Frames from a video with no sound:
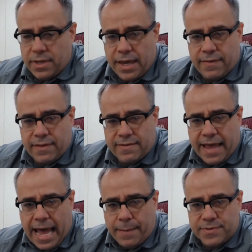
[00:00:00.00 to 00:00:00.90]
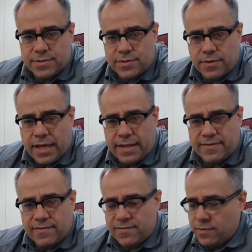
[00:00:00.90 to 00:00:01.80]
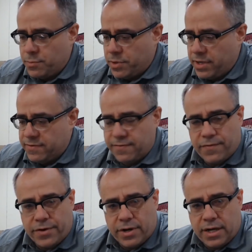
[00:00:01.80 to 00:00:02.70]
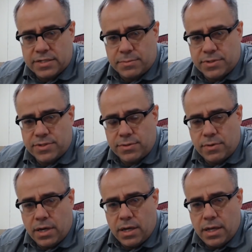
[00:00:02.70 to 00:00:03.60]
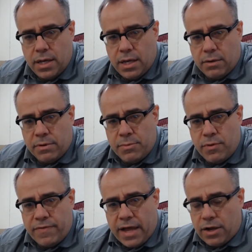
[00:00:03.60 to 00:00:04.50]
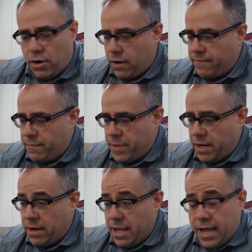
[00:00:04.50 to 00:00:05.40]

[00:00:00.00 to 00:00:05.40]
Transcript: and the tabs so that it's super easy for your customers to remove that card from there,